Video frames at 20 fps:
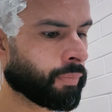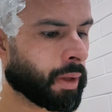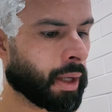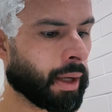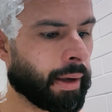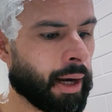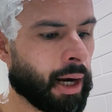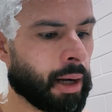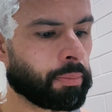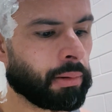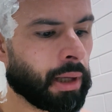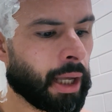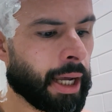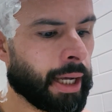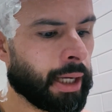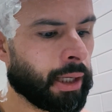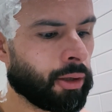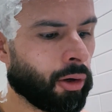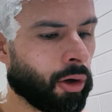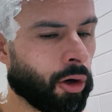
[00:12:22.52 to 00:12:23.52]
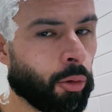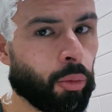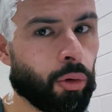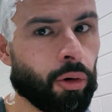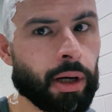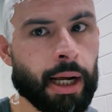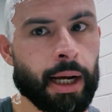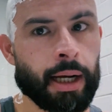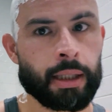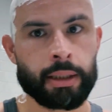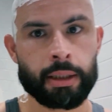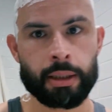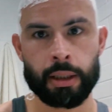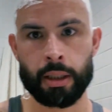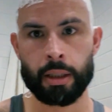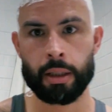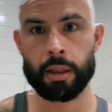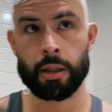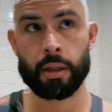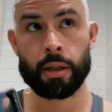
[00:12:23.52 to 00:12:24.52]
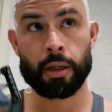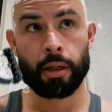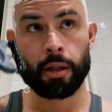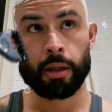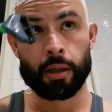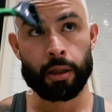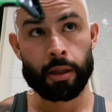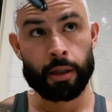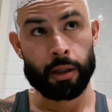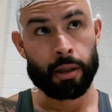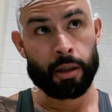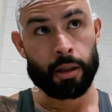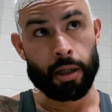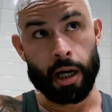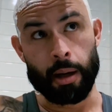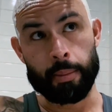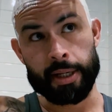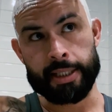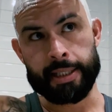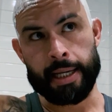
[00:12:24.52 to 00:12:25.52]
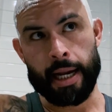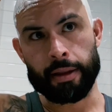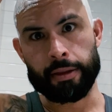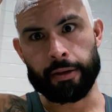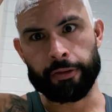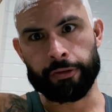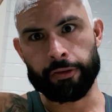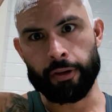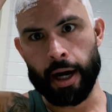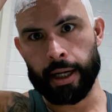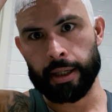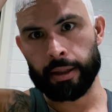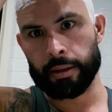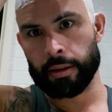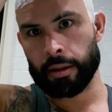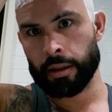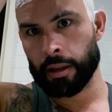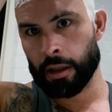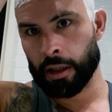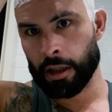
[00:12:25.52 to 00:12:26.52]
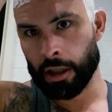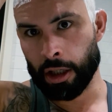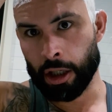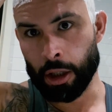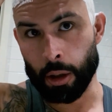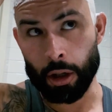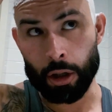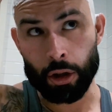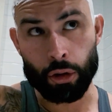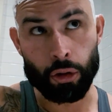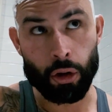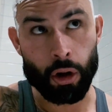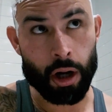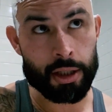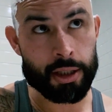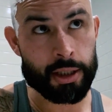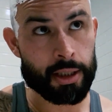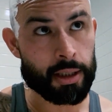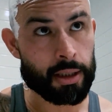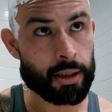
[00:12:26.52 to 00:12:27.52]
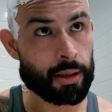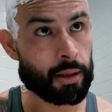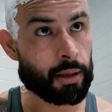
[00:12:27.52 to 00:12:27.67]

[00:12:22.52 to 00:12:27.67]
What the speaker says: Get our blade, hot water. I'm going to start at the front, go across